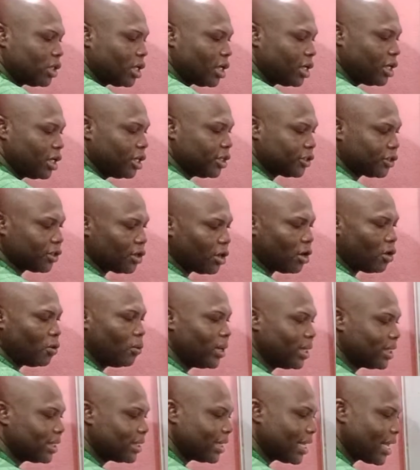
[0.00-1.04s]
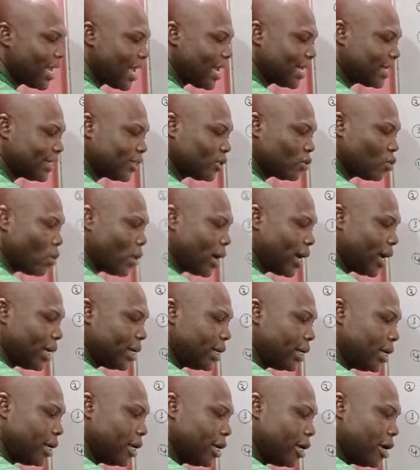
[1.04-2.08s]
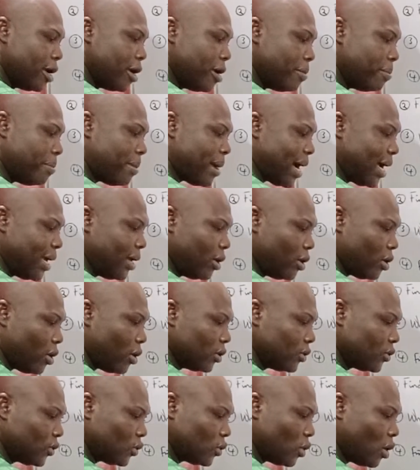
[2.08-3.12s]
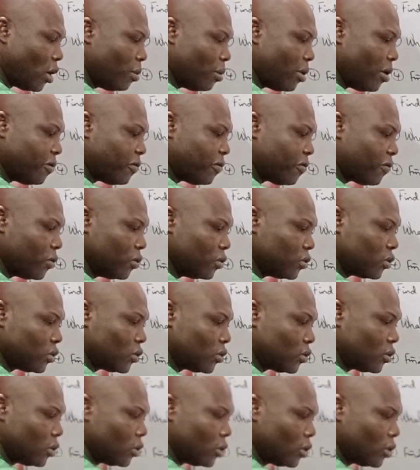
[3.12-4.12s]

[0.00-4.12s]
is always x squared minus sum of roots